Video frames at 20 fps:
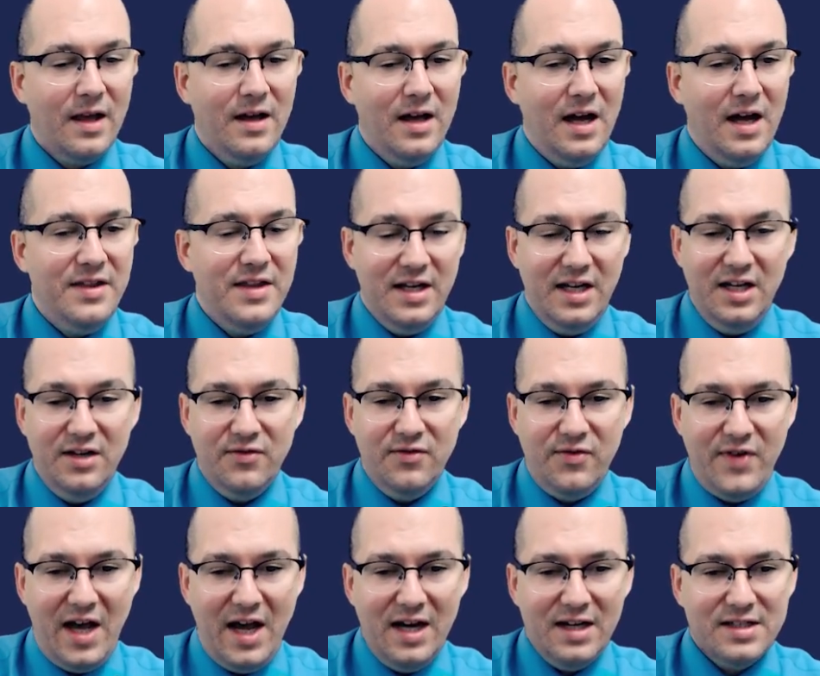And then in
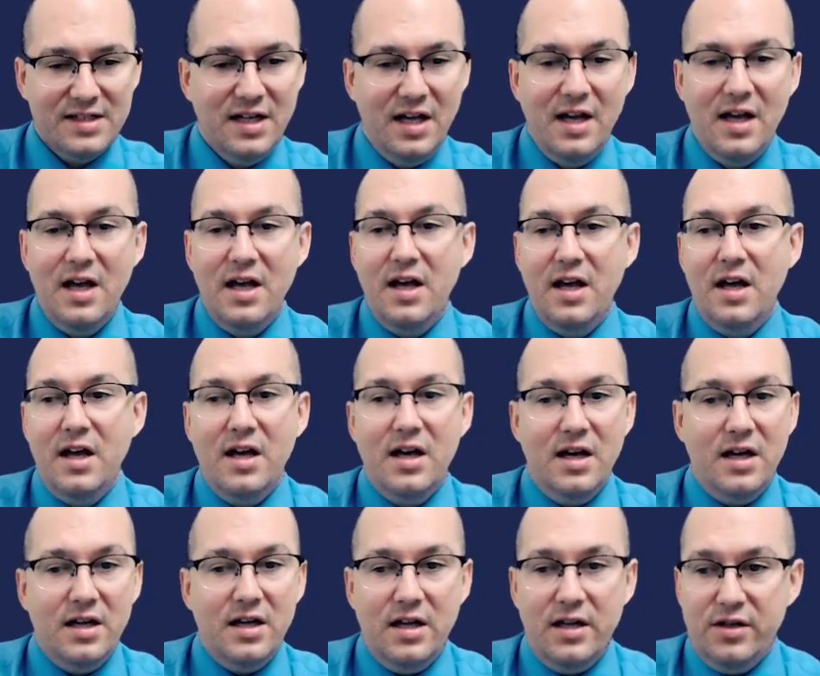fact,
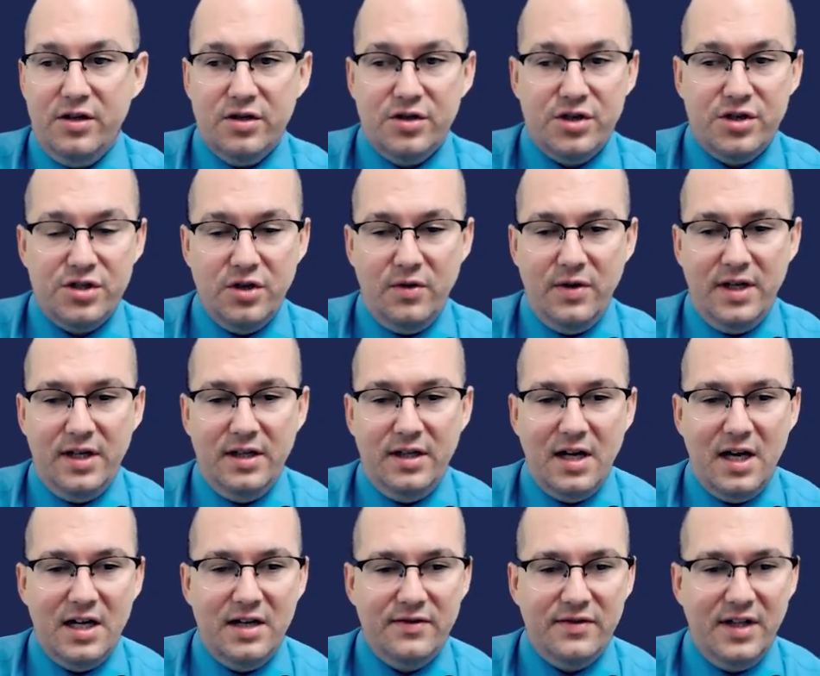you're showing
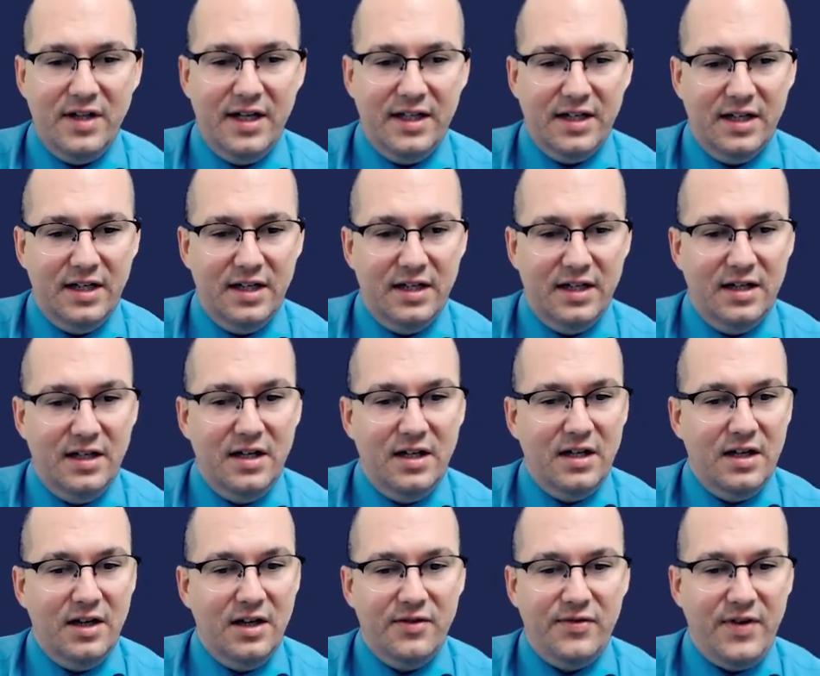kind of like a
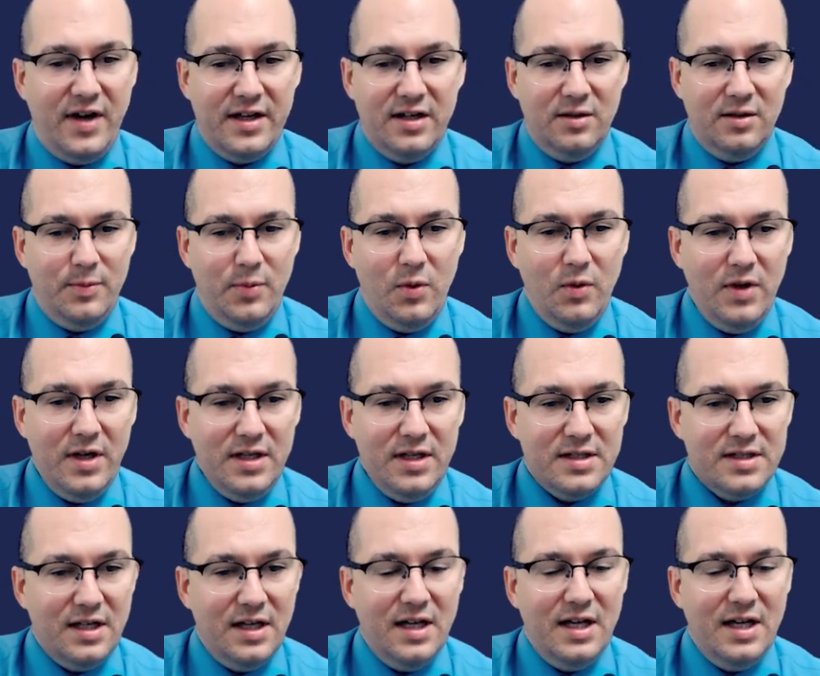final point.